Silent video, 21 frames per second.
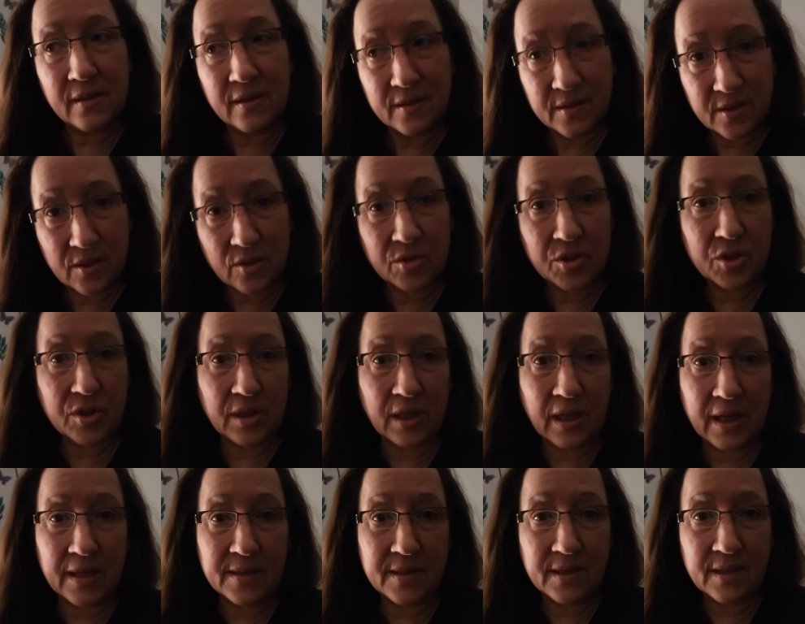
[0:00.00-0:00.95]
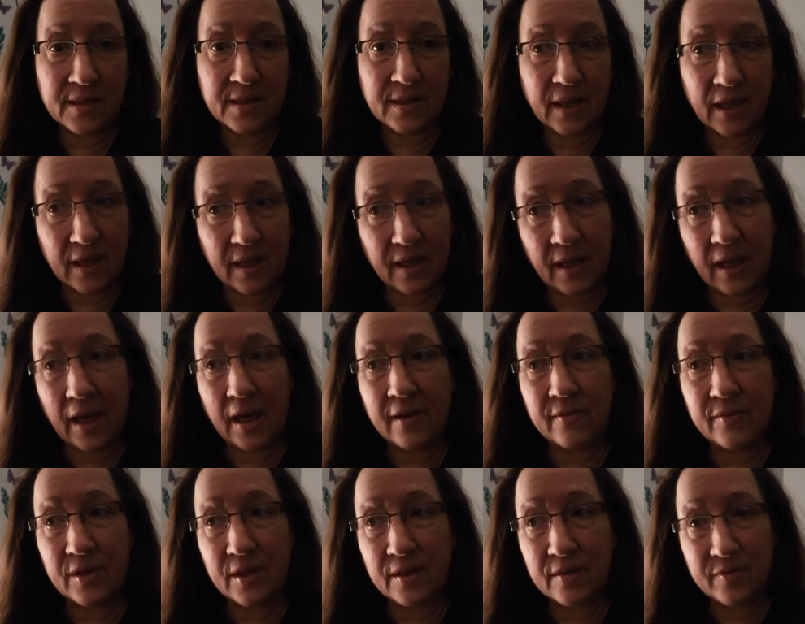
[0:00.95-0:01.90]
socializing and
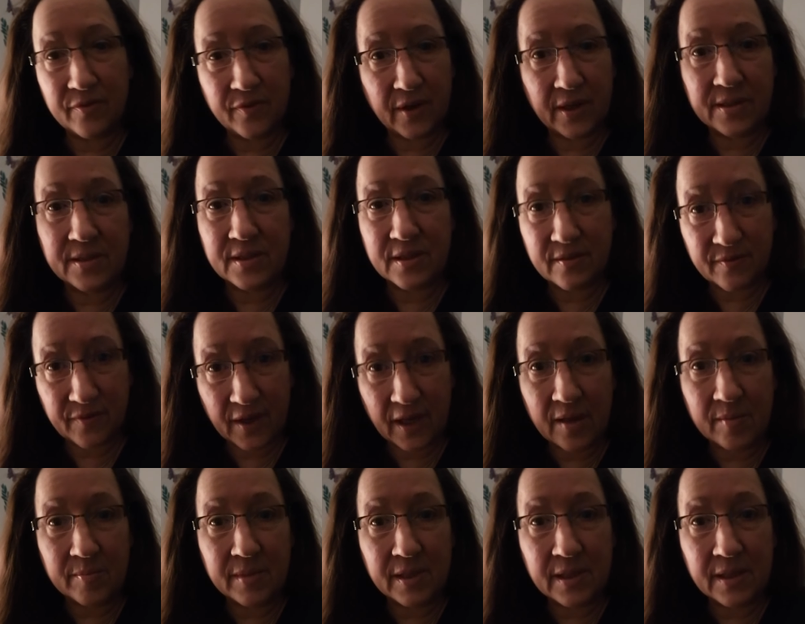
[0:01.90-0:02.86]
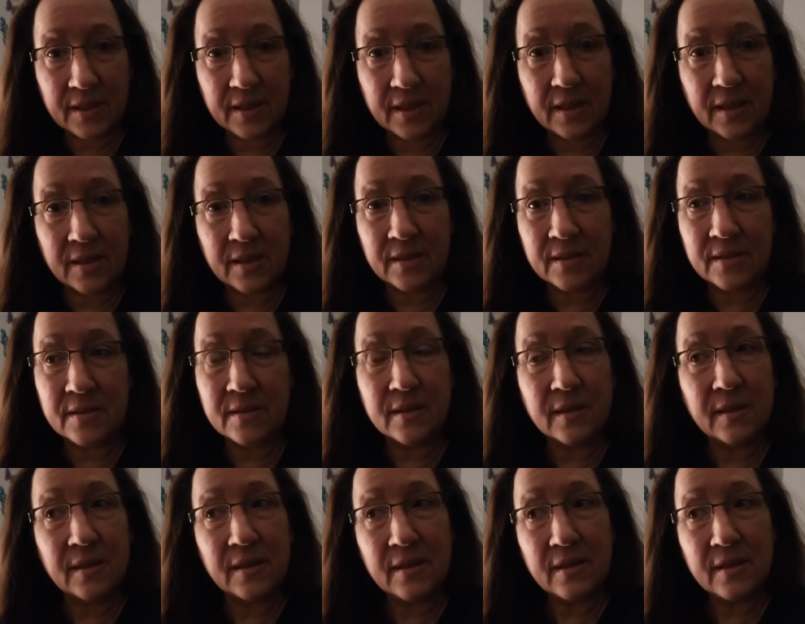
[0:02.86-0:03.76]
having friends and family and